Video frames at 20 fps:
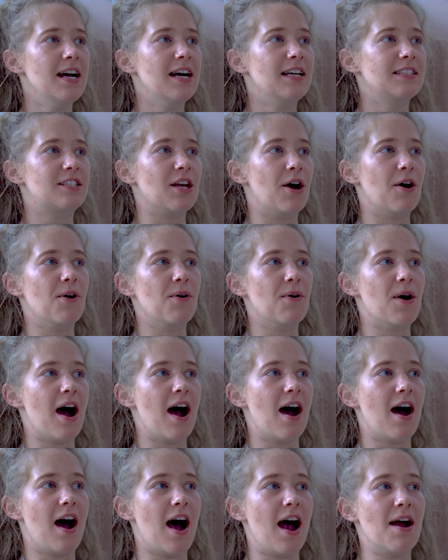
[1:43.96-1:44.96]
So
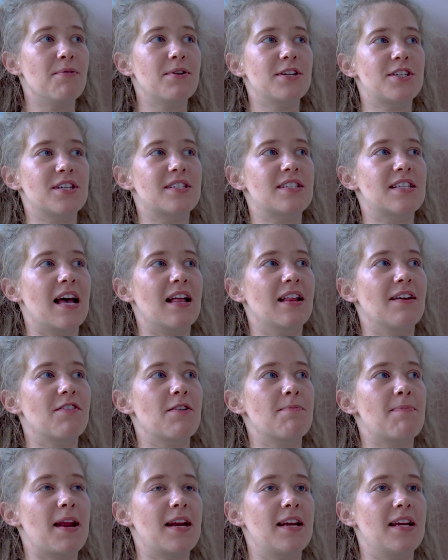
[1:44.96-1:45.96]
I would just tell
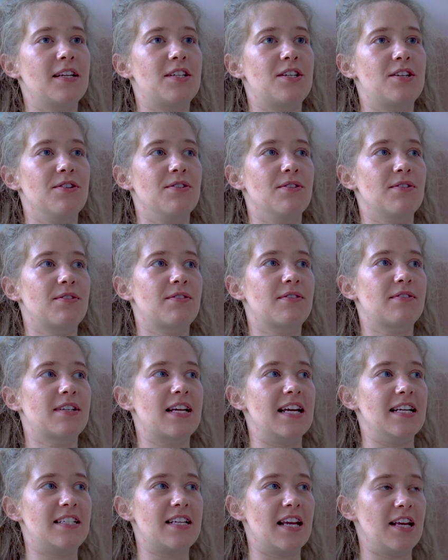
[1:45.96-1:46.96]
everybody to
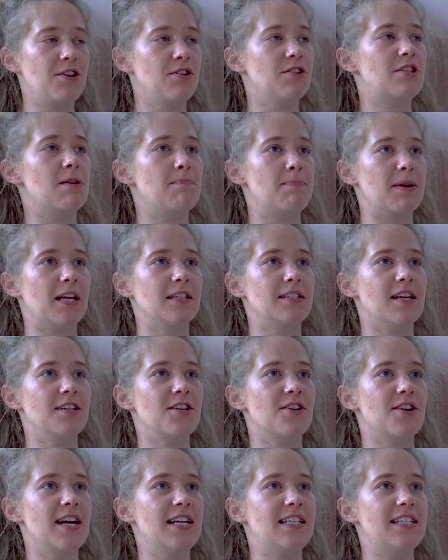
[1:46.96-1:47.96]
continue to build on
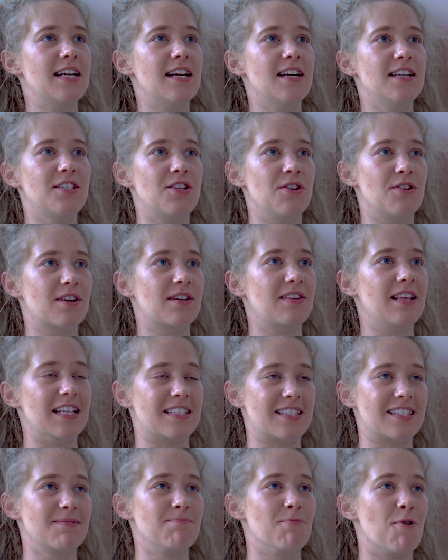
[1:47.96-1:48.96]
your ideas.
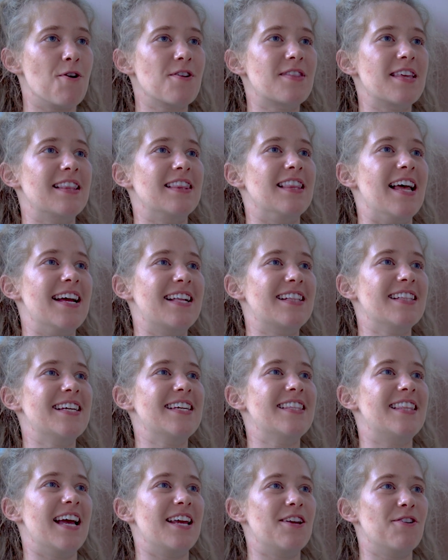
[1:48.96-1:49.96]
It's more than likely
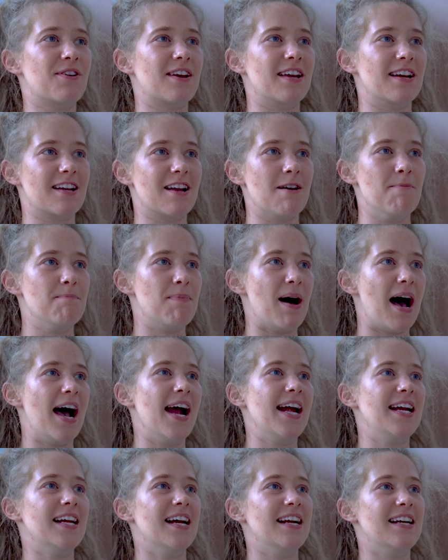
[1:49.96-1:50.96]
that you can
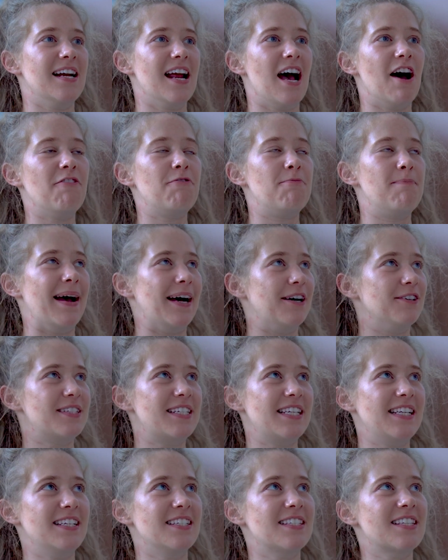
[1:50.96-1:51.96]
combine enough
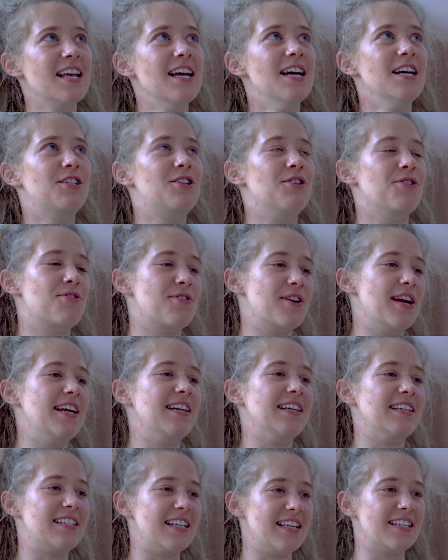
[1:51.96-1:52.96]
bounties to create
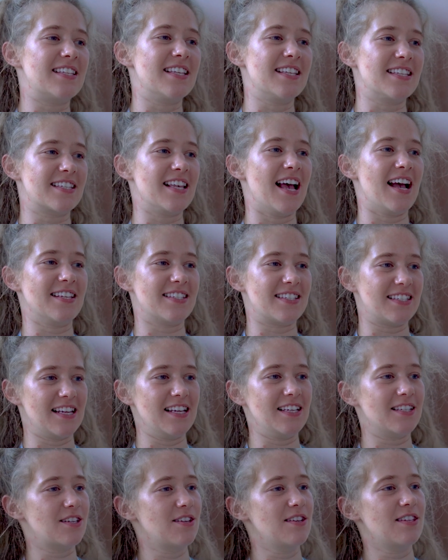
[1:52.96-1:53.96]
a decent sized
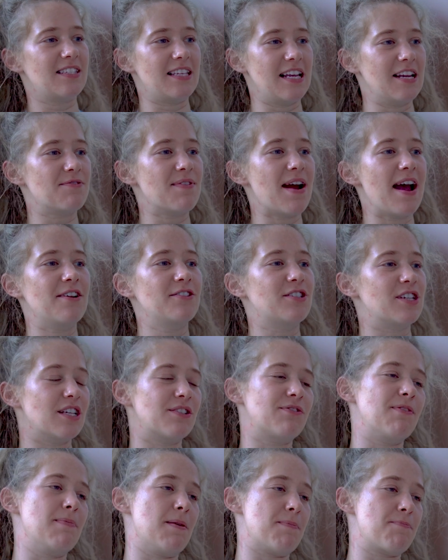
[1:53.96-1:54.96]
seed round just
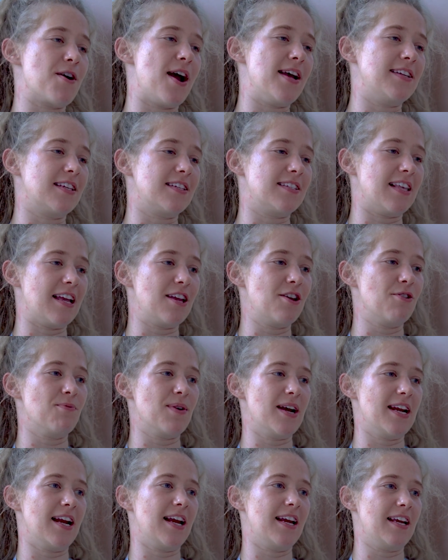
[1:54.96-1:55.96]
from the prizes that you
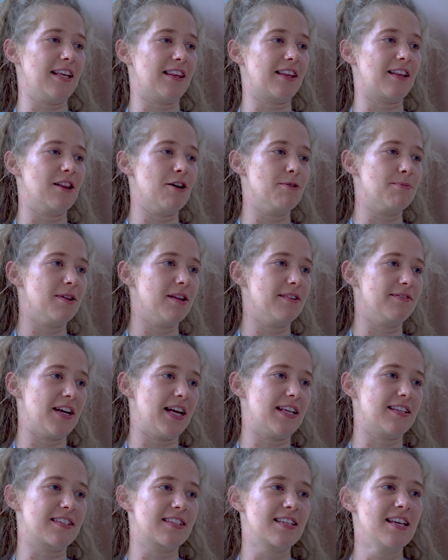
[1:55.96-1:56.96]
win at ETH Global
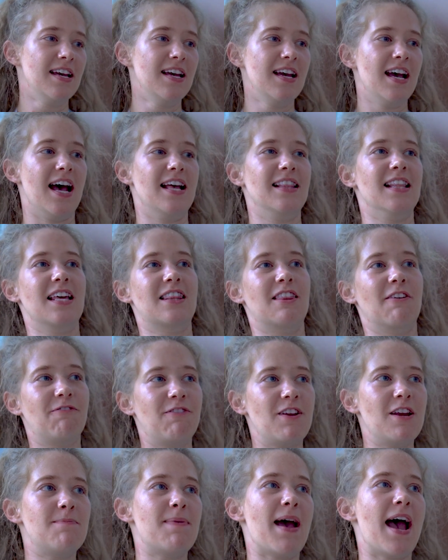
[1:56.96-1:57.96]
events. And, like, the
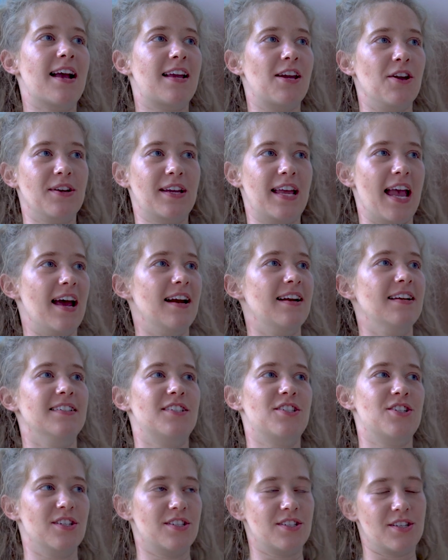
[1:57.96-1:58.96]
feedback you'll get
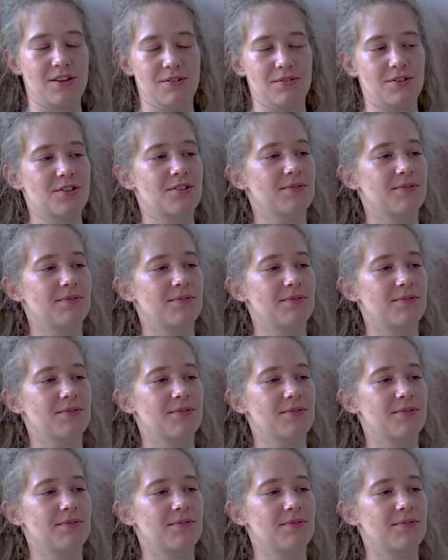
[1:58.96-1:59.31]
is just huge.